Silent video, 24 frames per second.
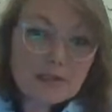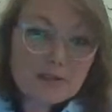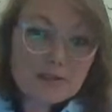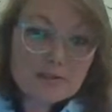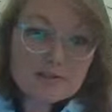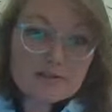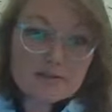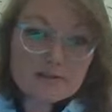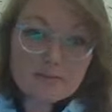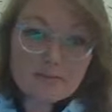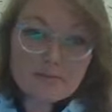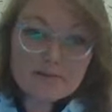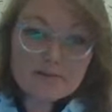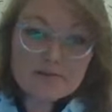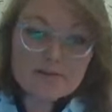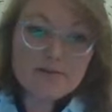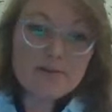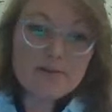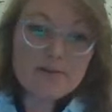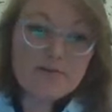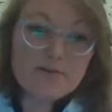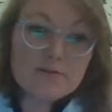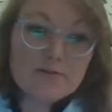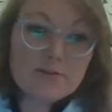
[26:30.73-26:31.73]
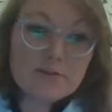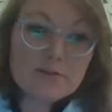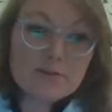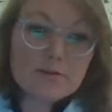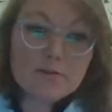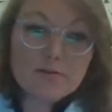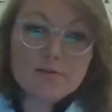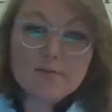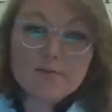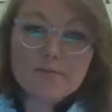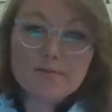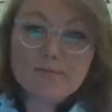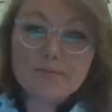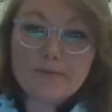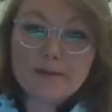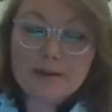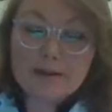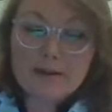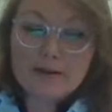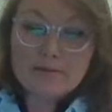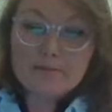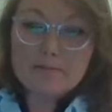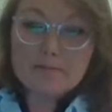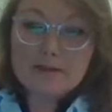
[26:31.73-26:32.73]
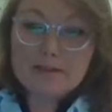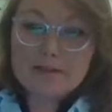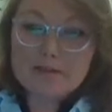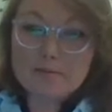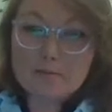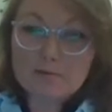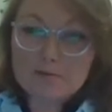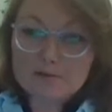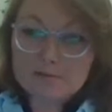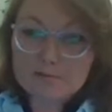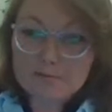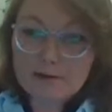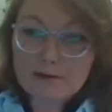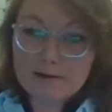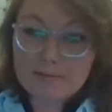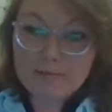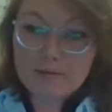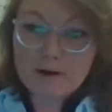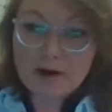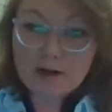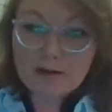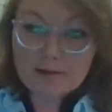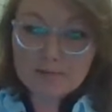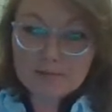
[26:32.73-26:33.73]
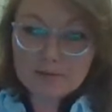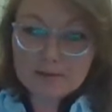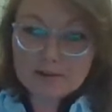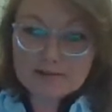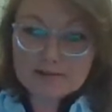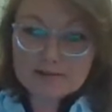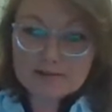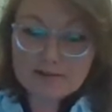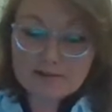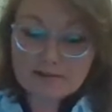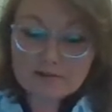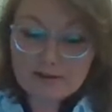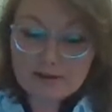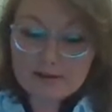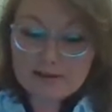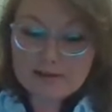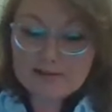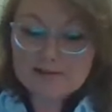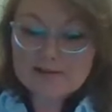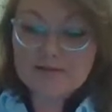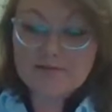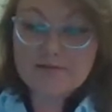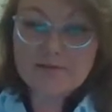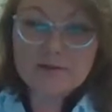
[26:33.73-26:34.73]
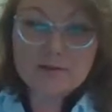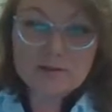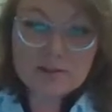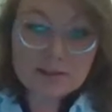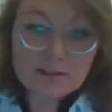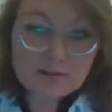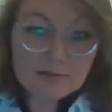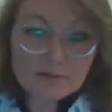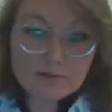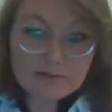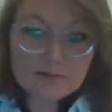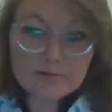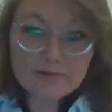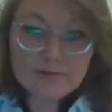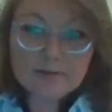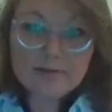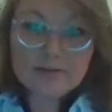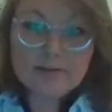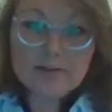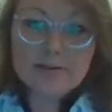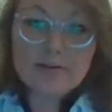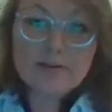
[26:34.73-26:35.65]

Beaches are preserved too, much more spread apart because of the gradients of the shelf.